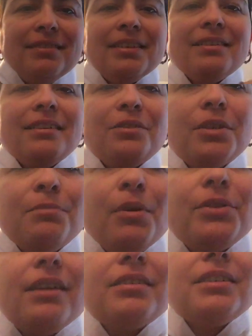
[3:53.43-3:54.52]
That's what a
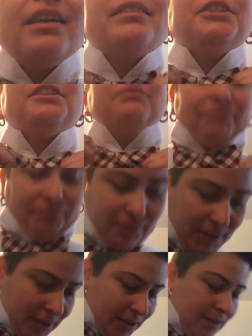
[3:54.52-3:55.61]
bow tie looks like, just
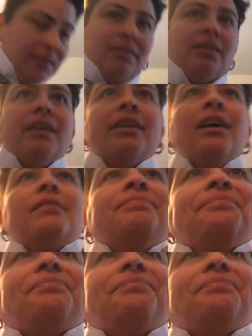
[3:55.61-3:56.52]
undone